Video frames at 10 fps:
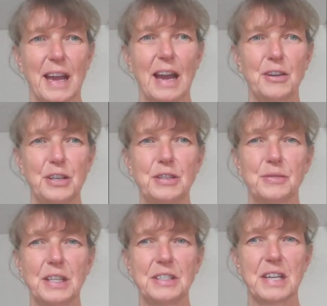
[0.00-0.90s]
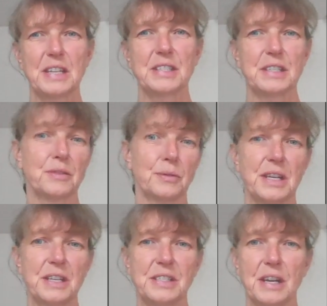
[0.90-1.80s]
how useful a test is, or
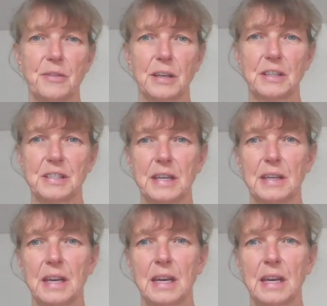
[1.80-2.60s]
test efficacy?